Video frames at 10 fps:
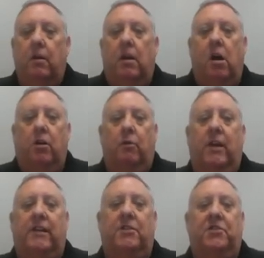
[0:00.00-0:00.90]
I'll go
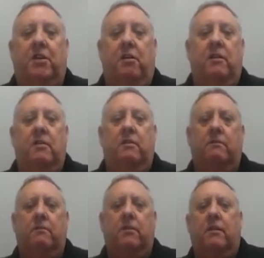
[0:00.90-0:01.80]
ahead and get started.
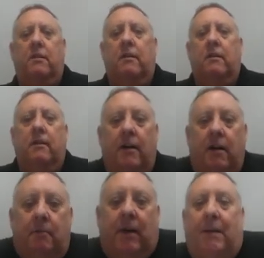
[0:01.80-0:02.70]

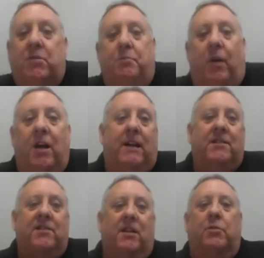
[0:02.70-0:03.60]
My name is Brian
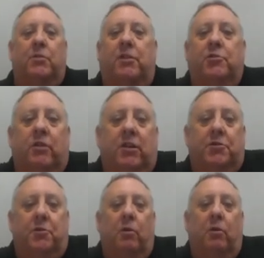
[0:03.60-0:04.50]
Matson. I'm with Digital
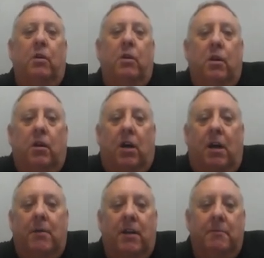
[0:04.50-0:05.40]
Control.
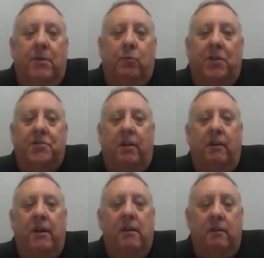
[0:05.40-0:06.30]
I'm out of the Midwest
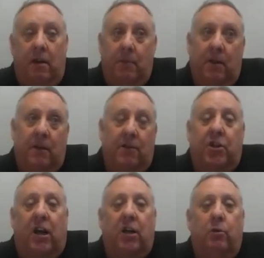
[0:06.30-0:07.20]
area. I'm out of the
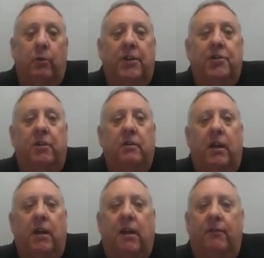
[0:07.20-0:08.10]
Chicago region.
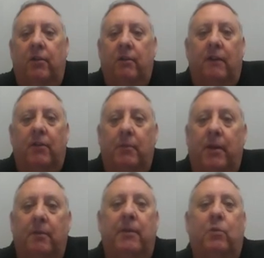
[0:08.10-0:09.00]
I cover
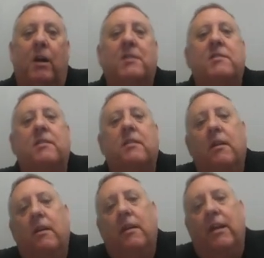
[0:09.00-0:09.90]
Vermeer Midwest
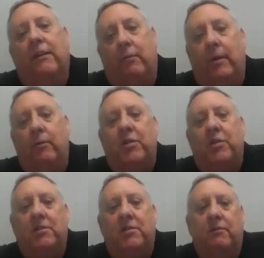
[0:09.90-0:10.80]
and Vermeer,
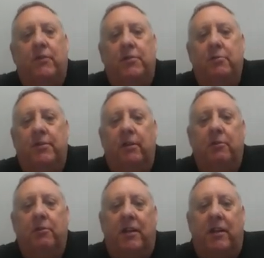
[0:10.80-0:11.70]
Wisconsin for the two
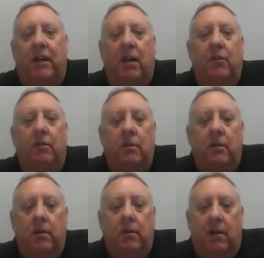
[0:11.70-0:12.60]
dealers that I cover.
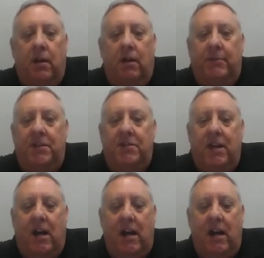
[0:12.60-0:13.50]

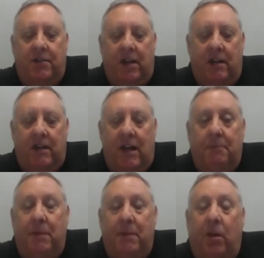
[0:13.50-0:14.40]
TCI has got 9
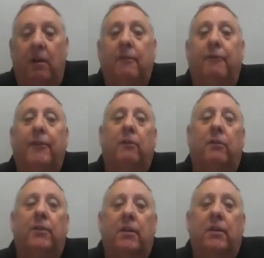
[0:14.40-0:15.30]
people out in the field.